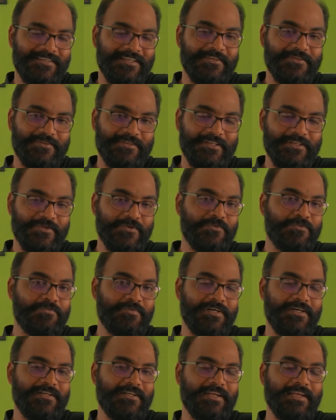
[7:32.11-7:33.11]

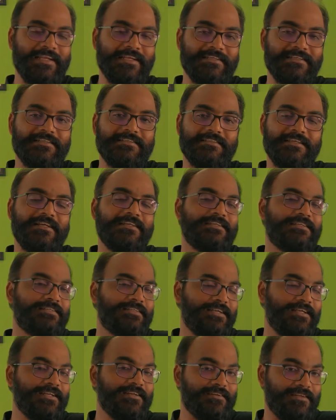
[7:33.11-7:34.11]
you relate it that
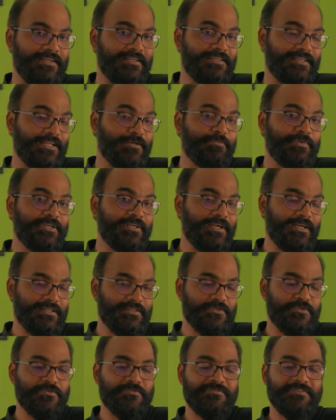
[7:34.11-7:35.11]
it can be
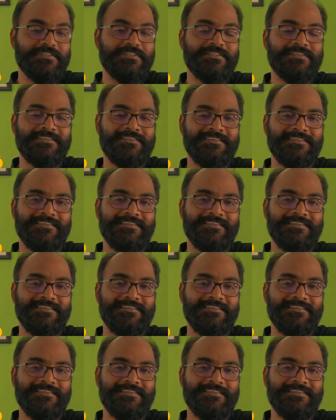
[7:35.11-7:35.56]
catastrophic?